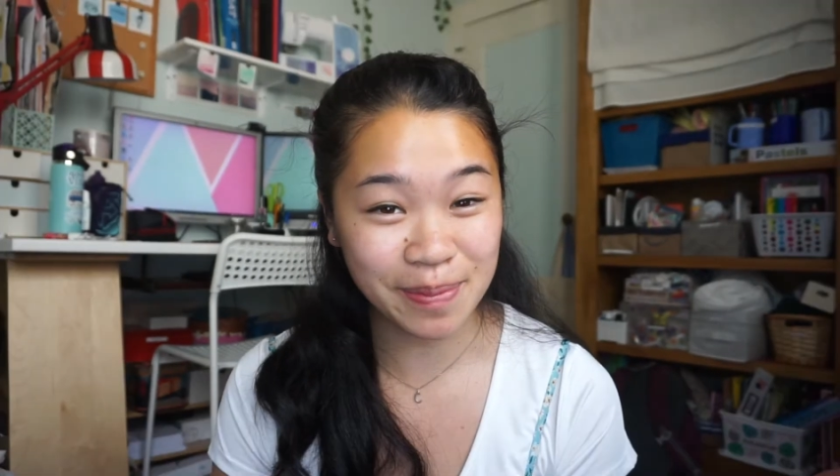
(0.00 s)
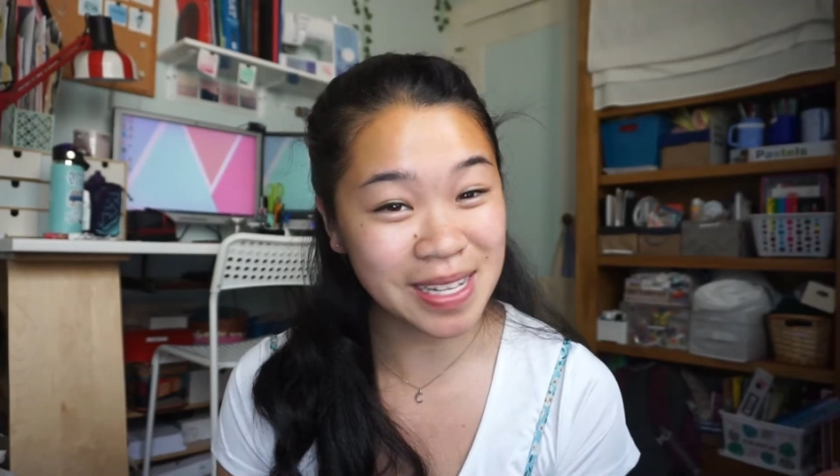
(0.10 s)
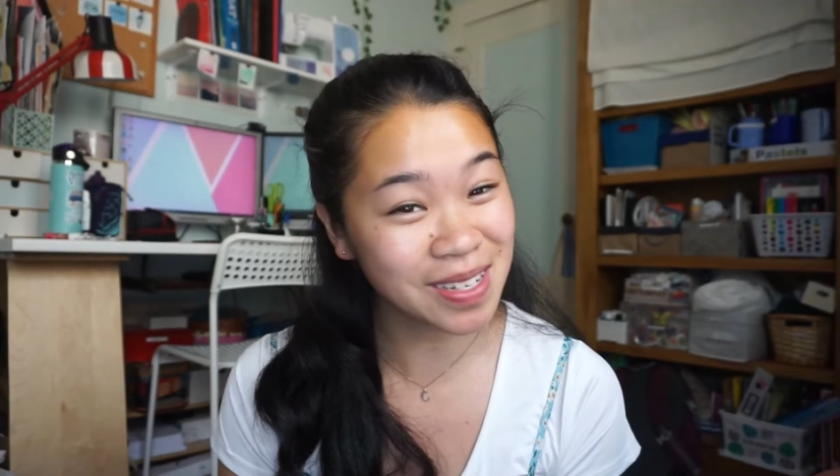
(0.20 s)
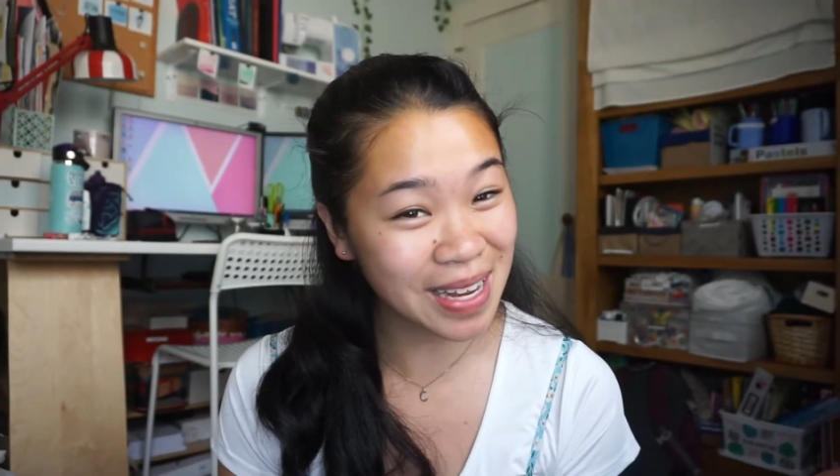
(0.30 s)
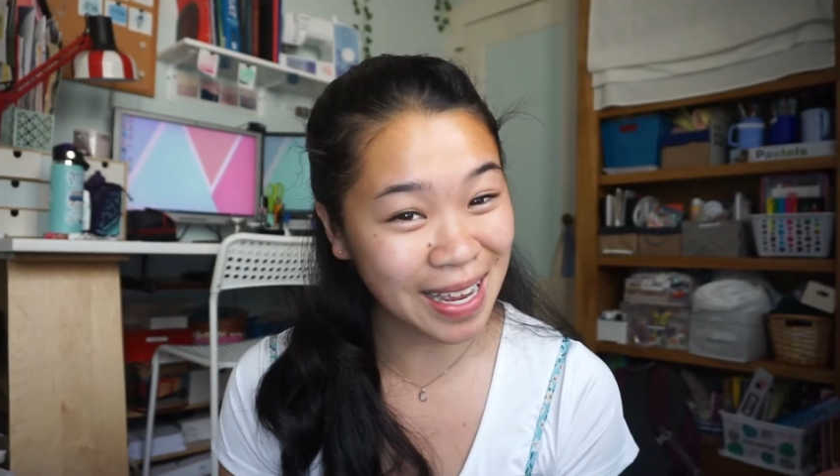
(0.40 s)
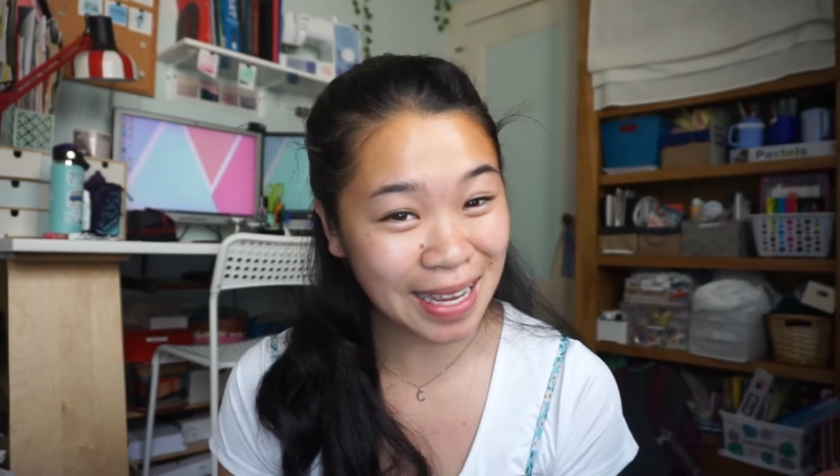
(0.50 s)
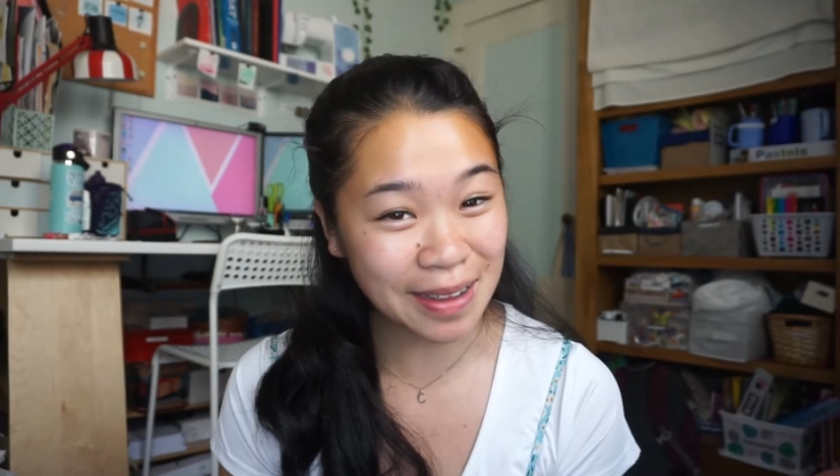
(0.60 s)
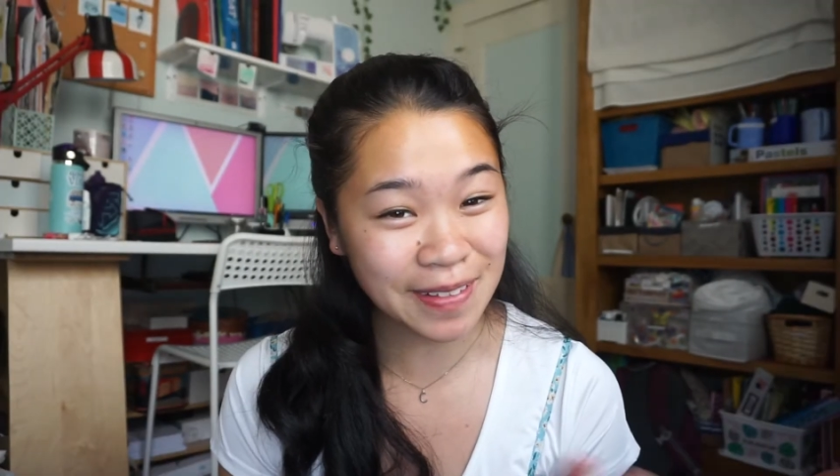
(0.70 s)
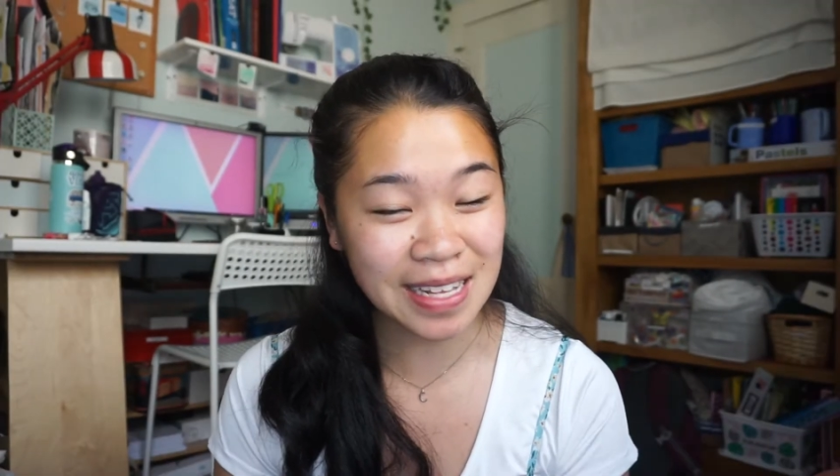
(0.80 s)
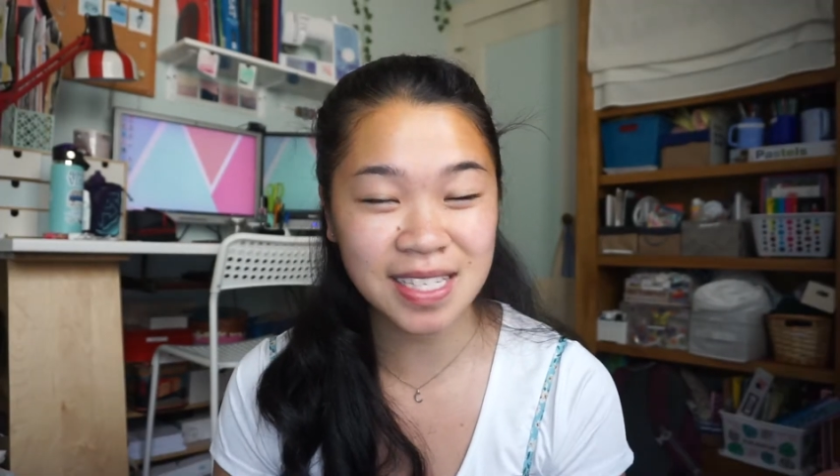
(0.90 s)
But it's okay.
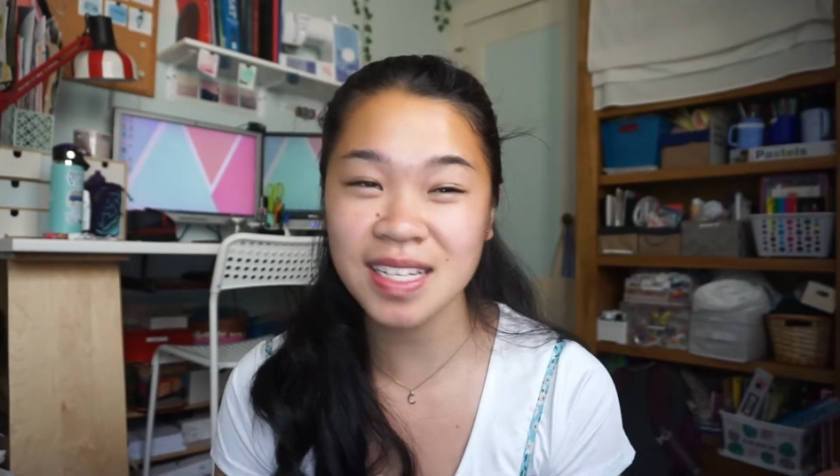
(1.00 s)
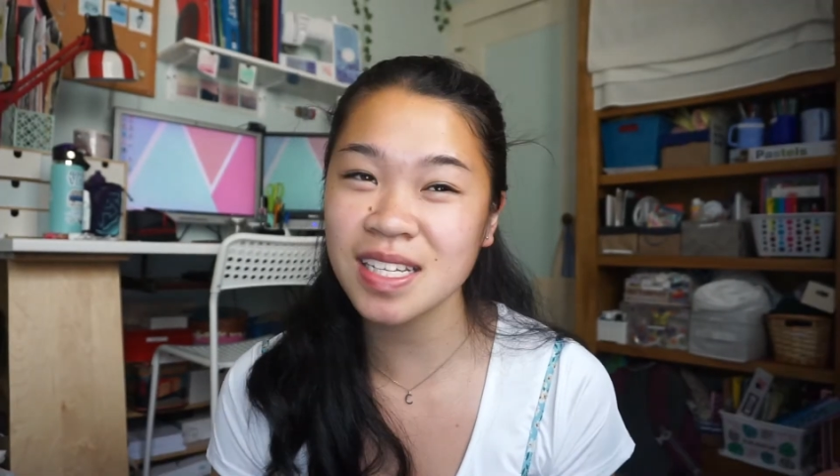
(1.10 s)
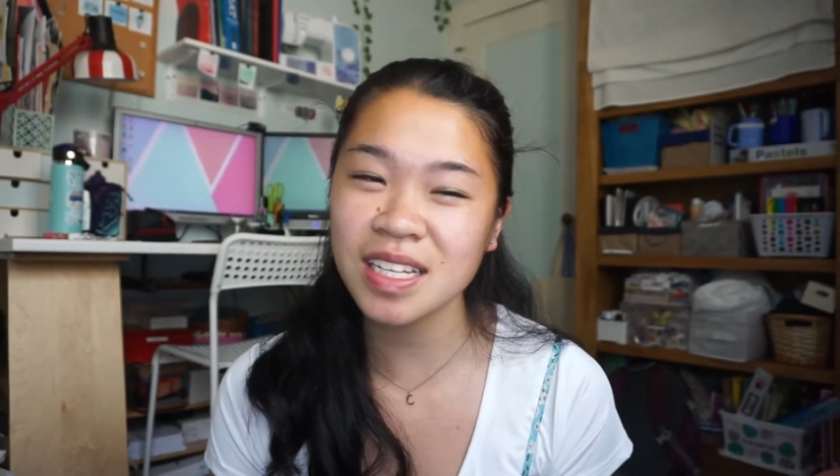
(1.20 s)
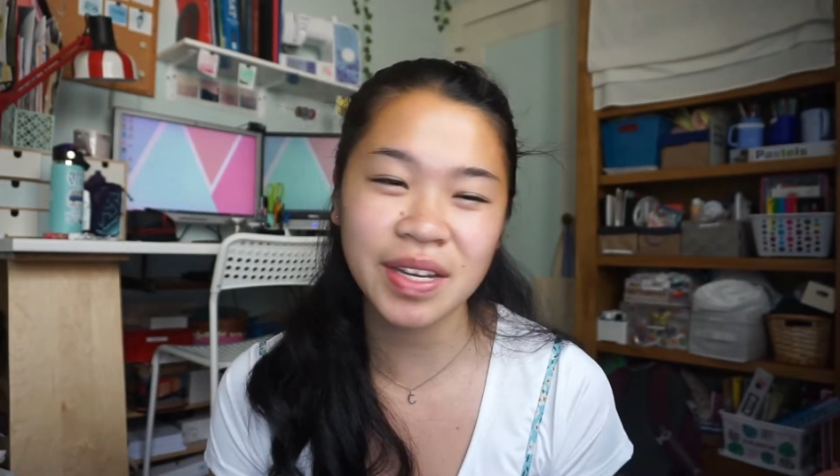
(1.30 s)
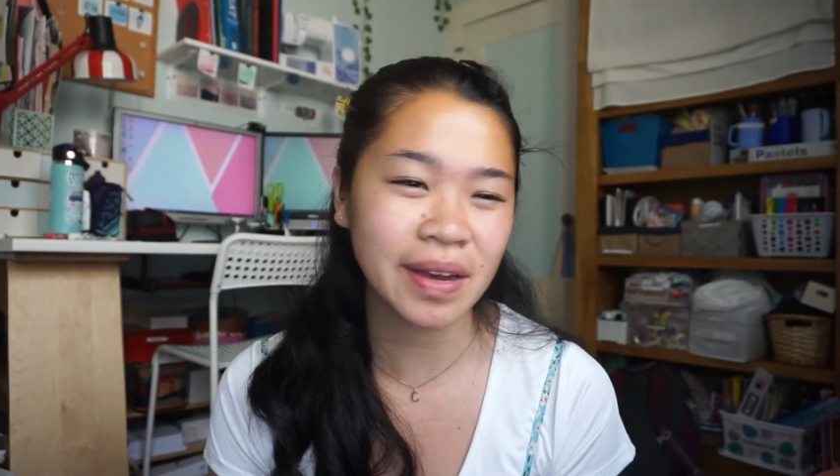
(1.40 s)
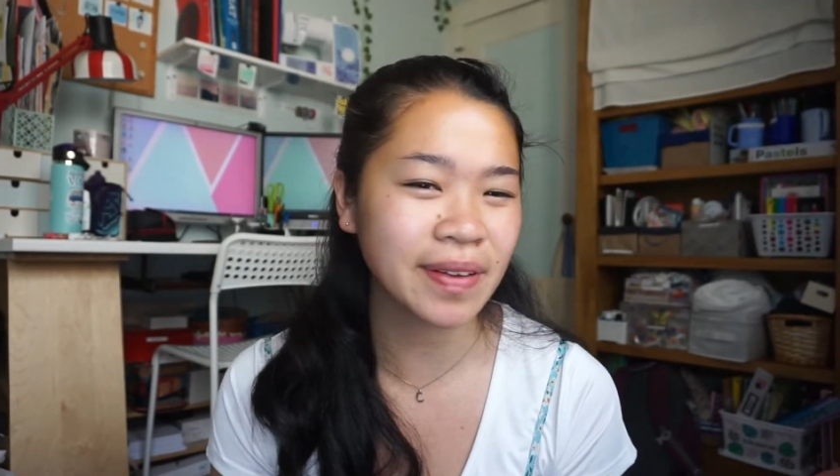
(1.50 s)
If that's not something you have